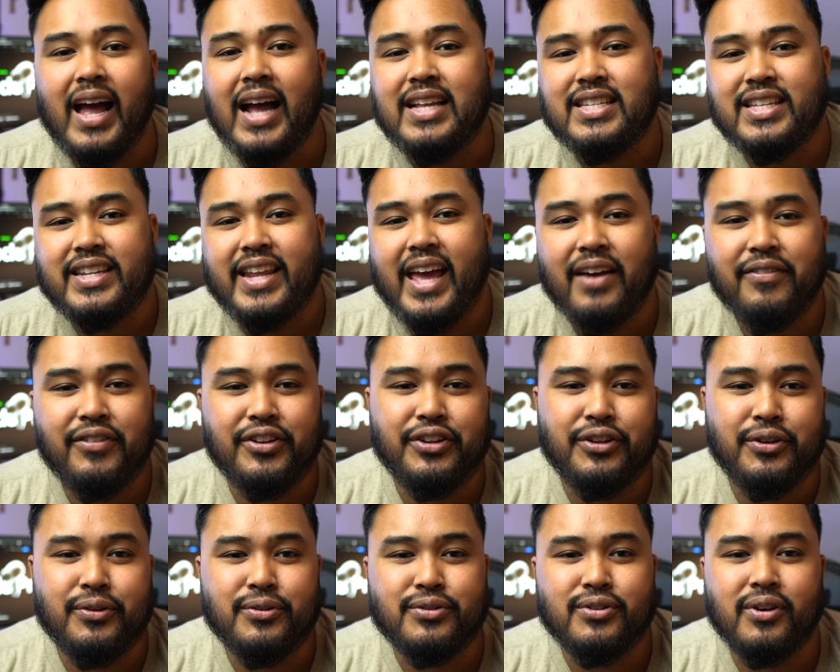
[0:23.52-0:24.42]
As an avid
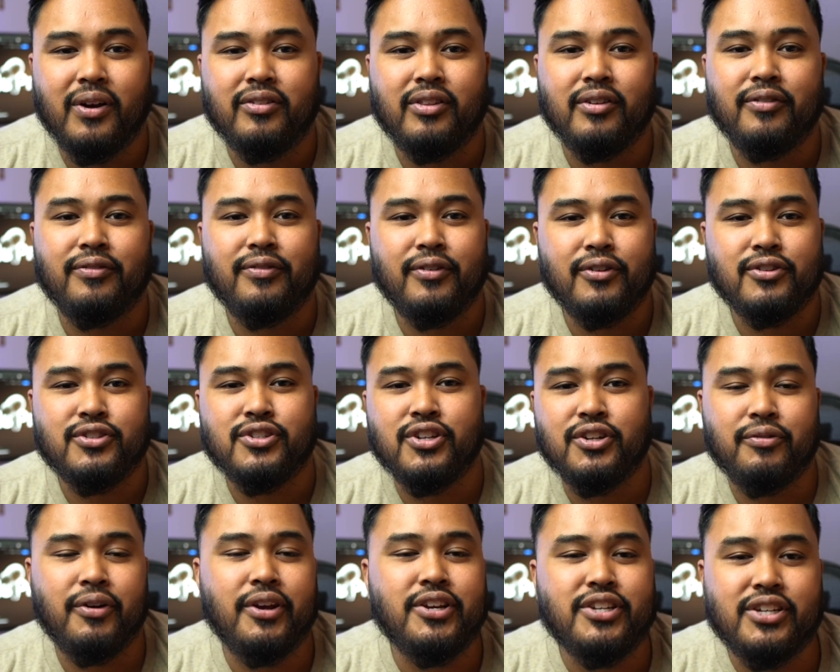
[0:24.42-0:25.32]
user of the first
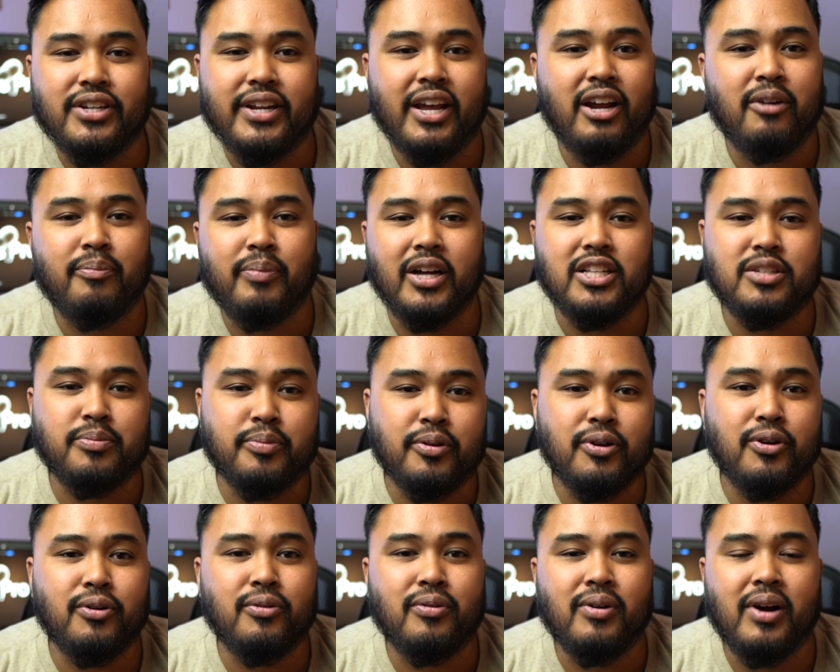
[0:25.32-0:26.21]
generation AirPods
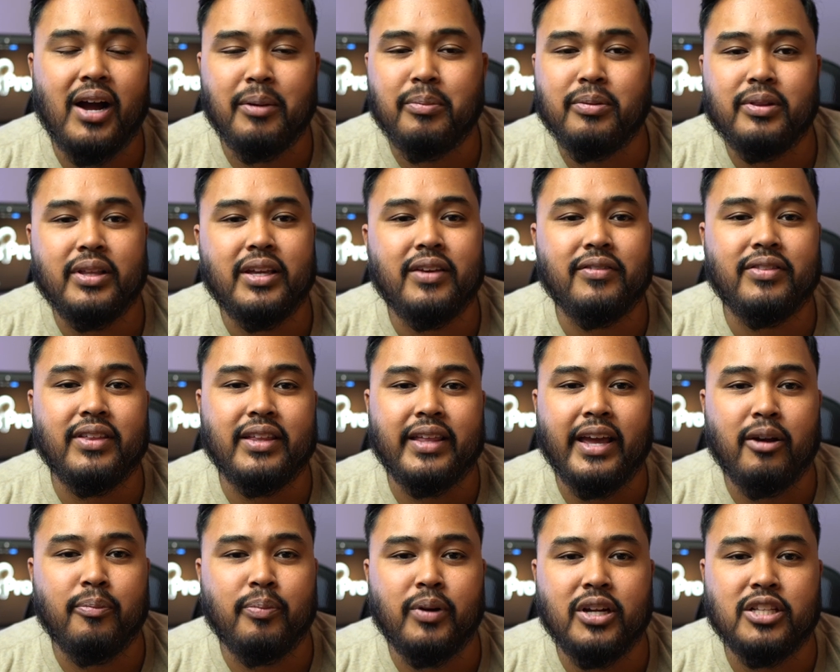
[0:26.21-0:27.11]
Pro, I believe that
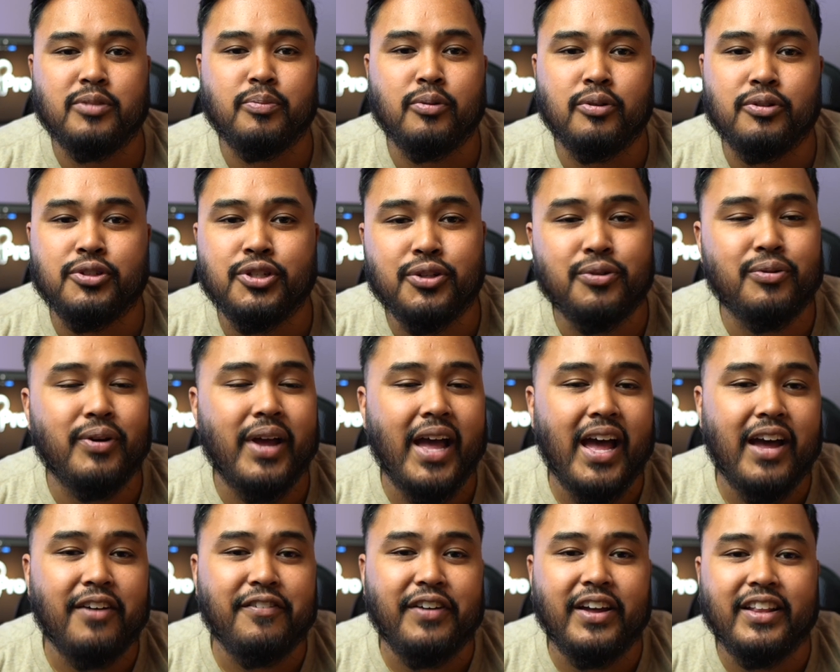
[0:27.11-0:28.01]
AirPods Pro 2
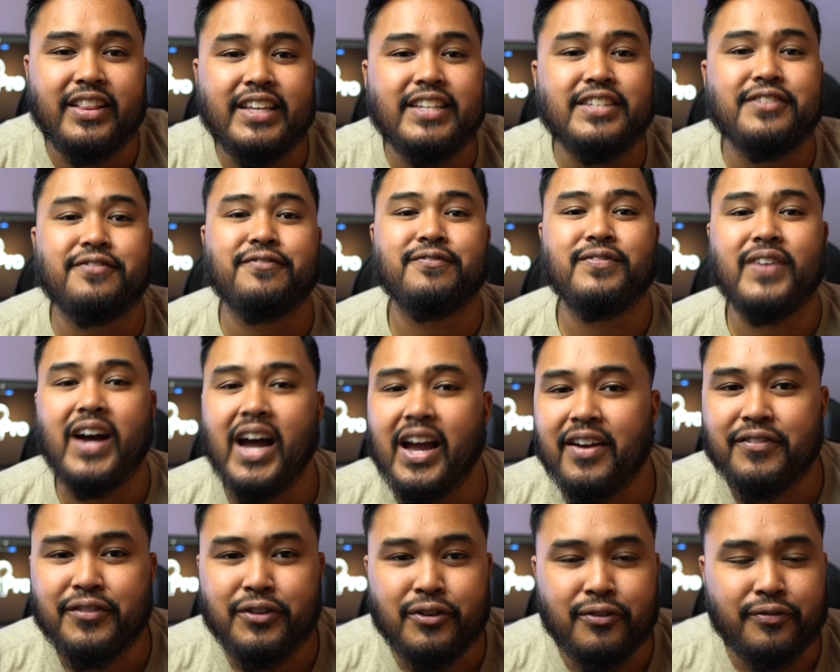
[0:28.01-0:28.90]
have at least
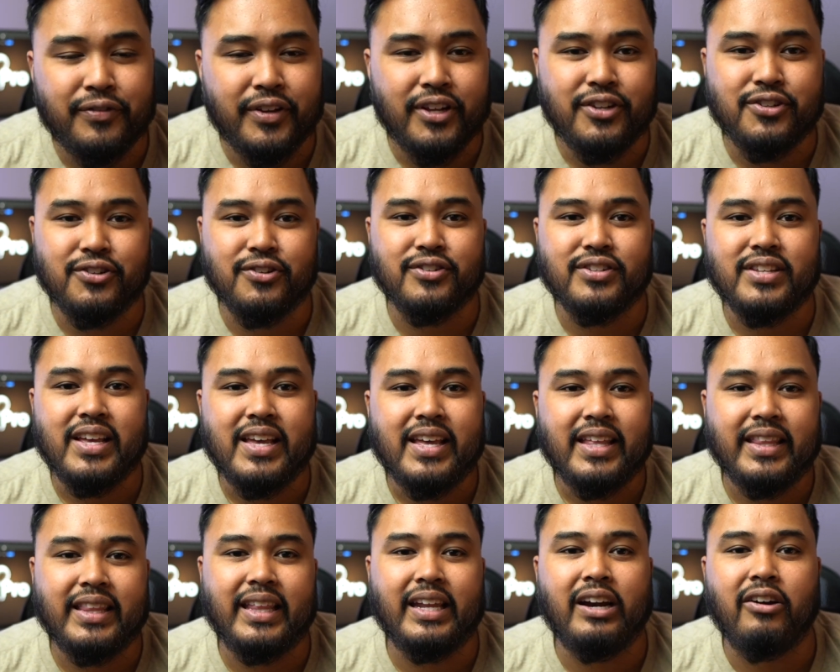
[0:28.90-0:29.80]
5 new features
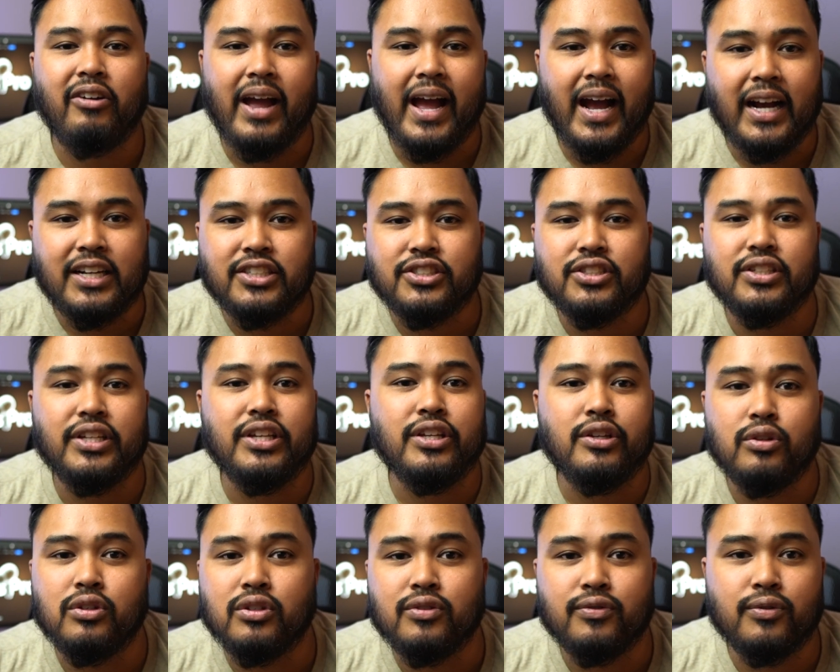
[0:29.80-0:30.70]
that are actually
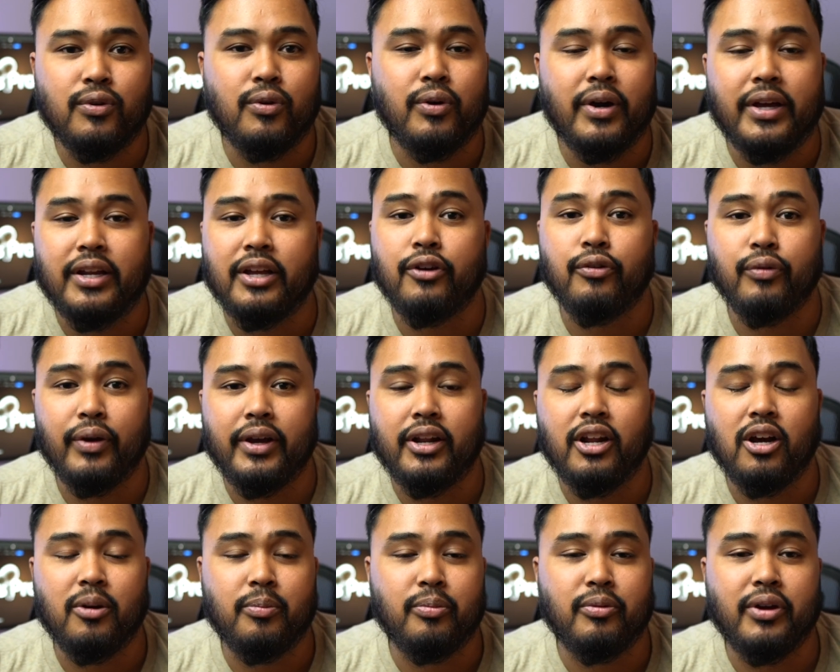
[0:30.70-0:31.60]
useful and a great
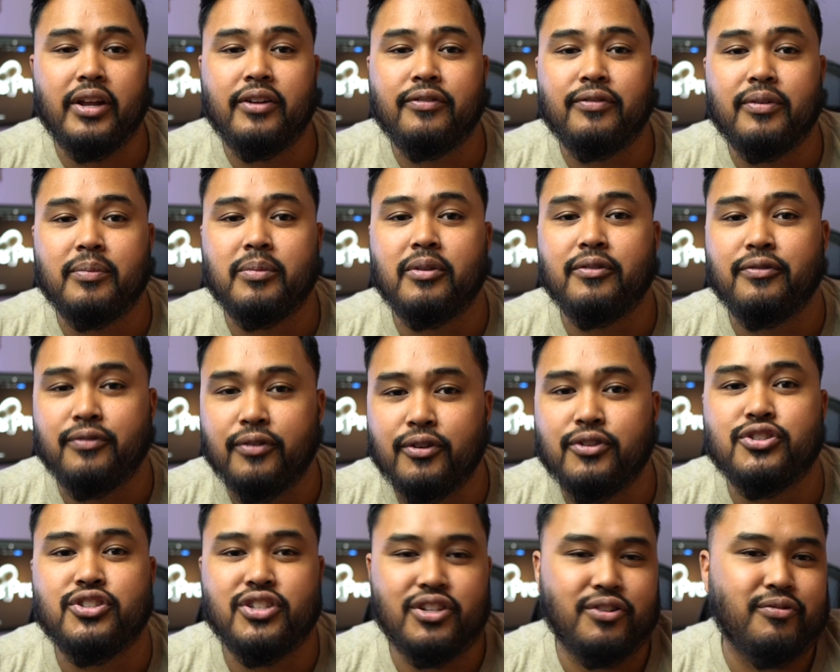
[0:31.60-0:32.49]
upgrade from the
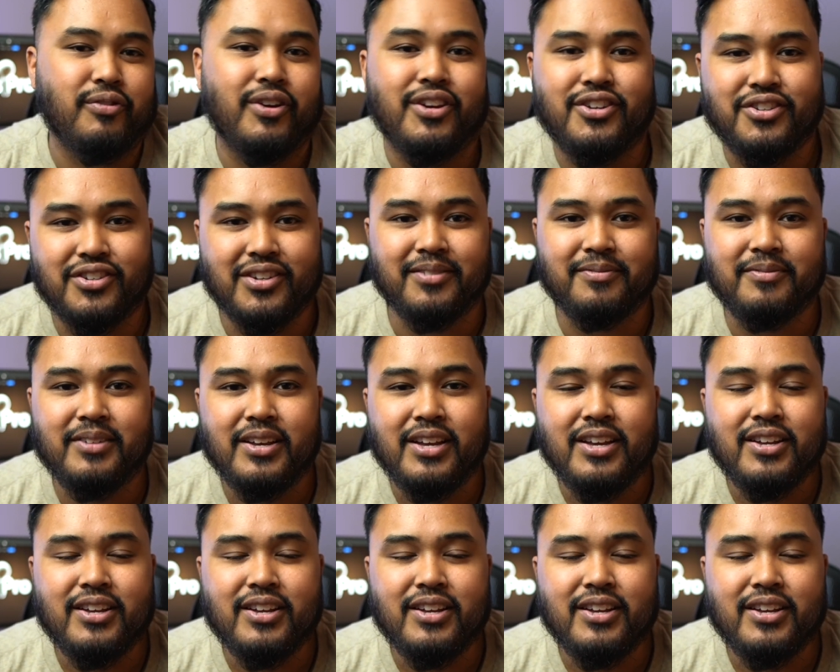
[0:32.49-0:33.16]
first generation.